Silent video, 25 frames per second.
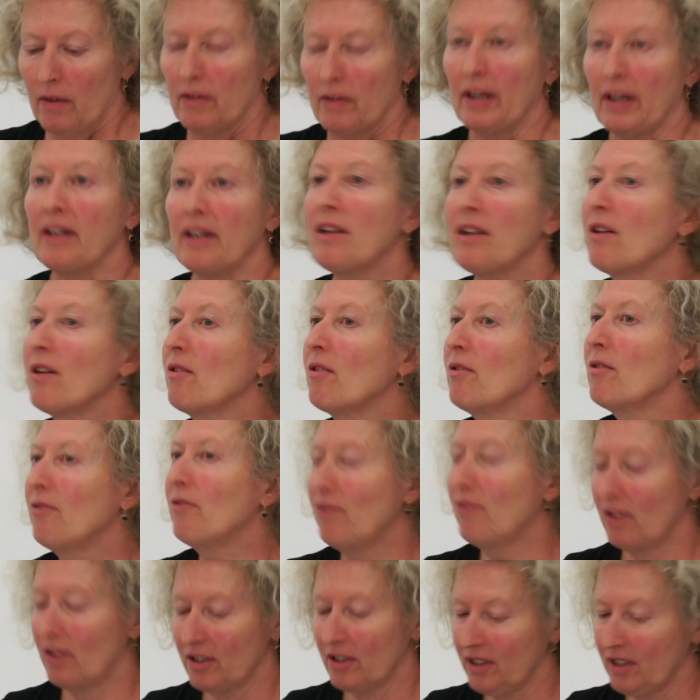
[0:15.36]
Thank you
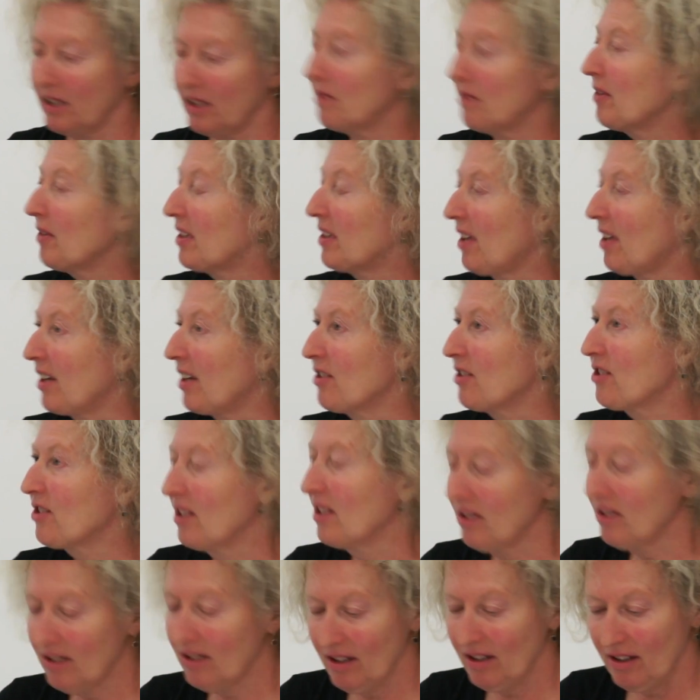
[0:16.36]
for the
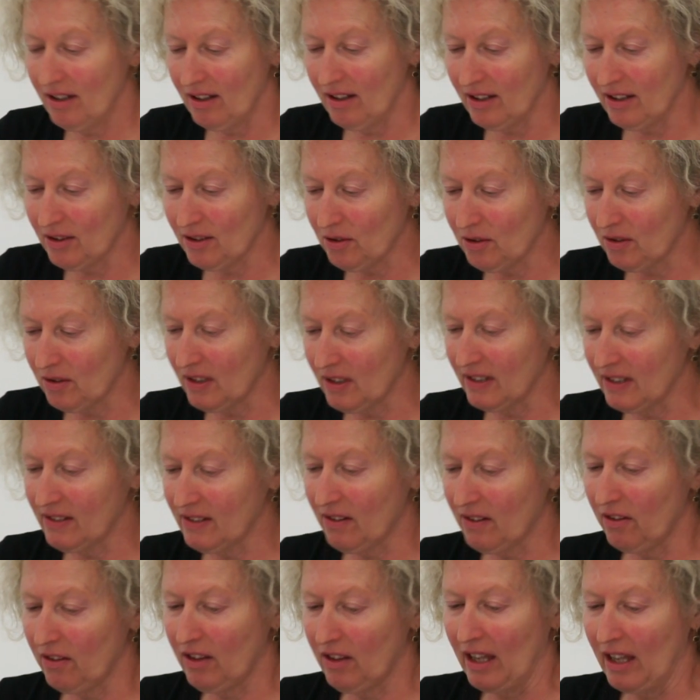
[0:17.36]
invitation to
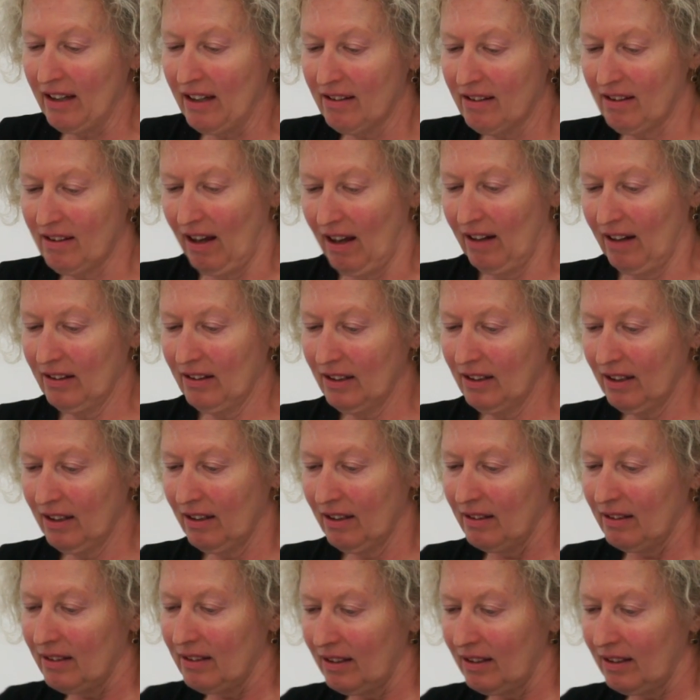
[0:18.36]
this think tank.